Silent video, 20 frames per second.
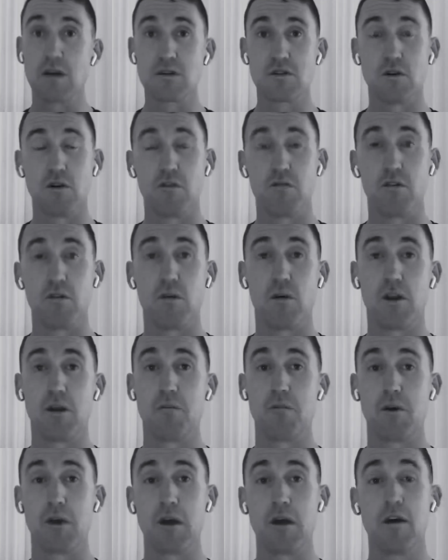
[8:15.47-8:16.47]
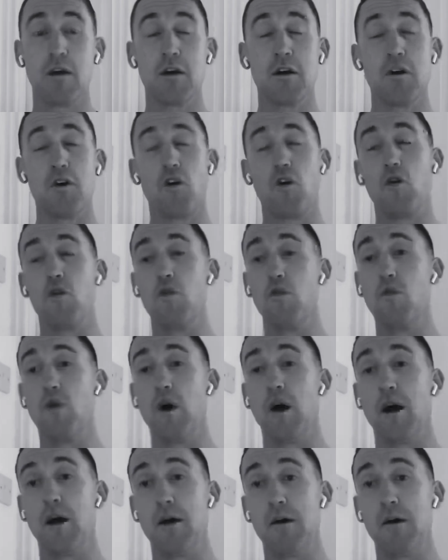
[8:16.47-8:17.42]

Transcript: So if you know anybody who